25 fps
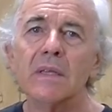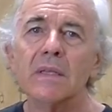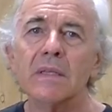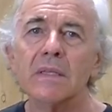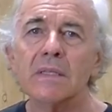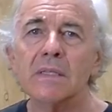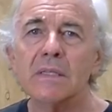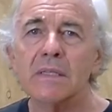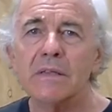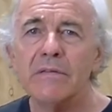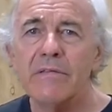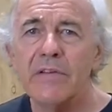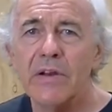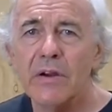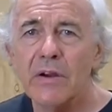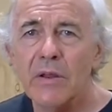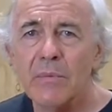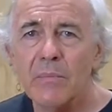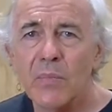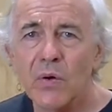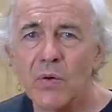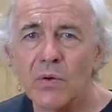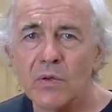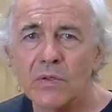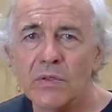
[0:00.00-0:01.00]
This is a very
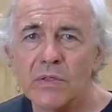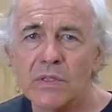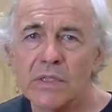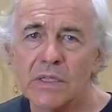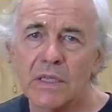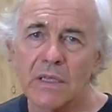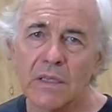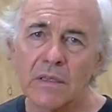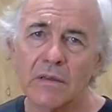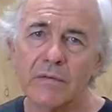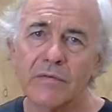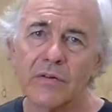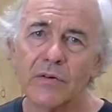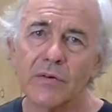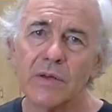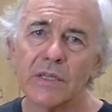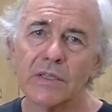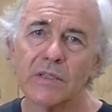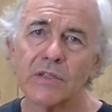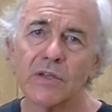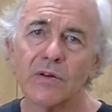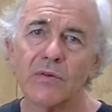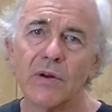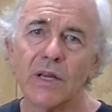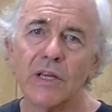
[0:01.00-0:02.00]
important skill for
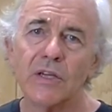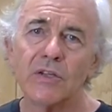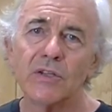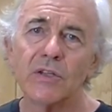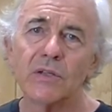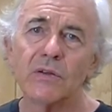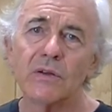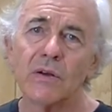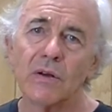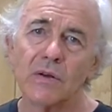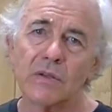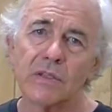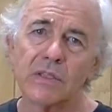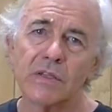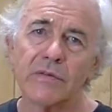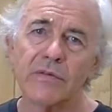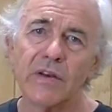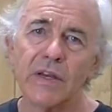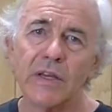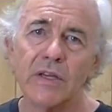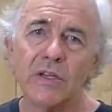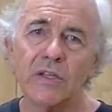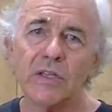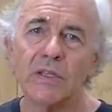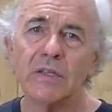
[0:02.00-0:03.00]
restoration,
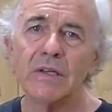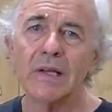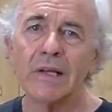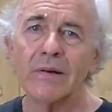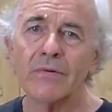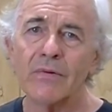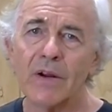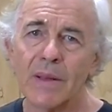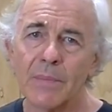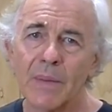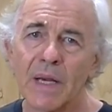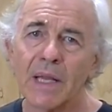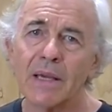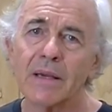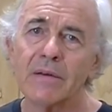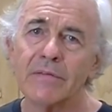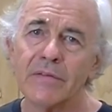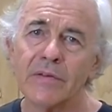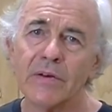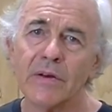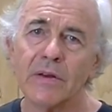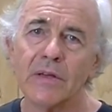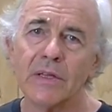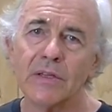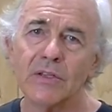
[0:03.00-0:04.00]
conservation, and replica
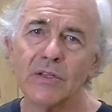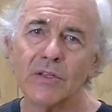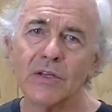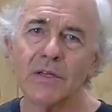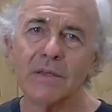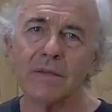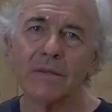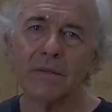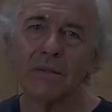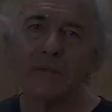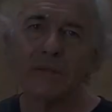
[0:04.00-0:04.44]
furniture.